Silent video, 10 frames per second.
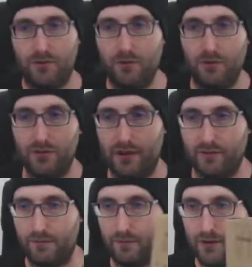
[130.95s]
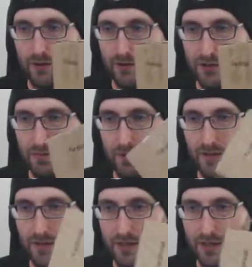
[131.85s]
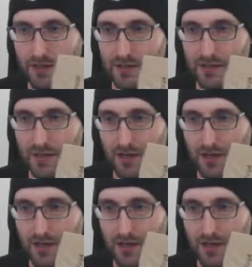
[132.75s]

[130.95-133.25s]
when you order directly from Funko, they ship everything in these,